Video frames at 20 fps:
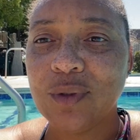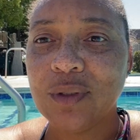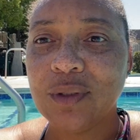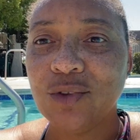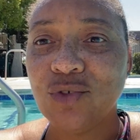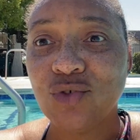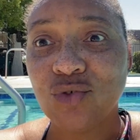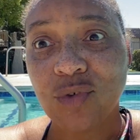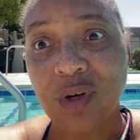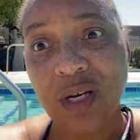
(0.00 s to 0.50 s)

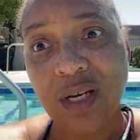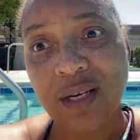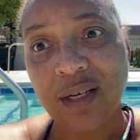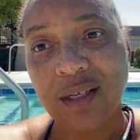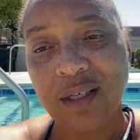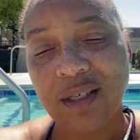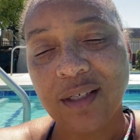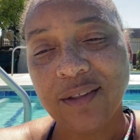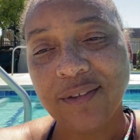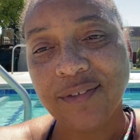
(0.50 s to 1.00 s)
dry
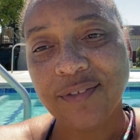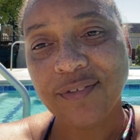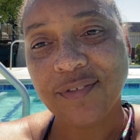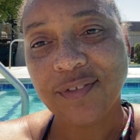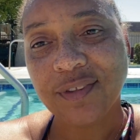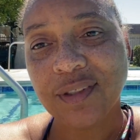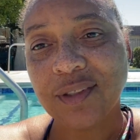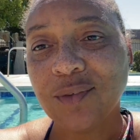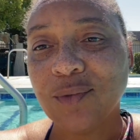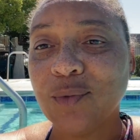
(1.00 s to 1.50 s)
off,
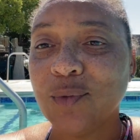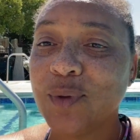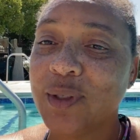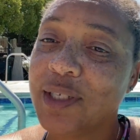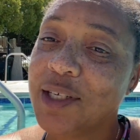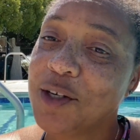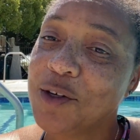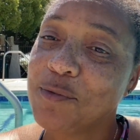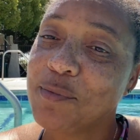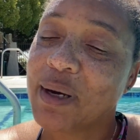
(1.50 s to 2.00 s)

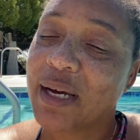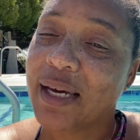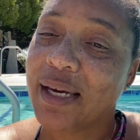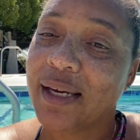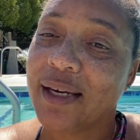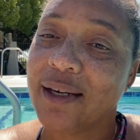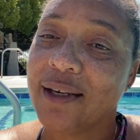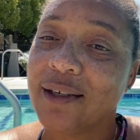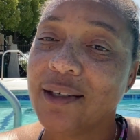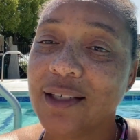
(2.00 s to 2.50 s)
recomb my hair,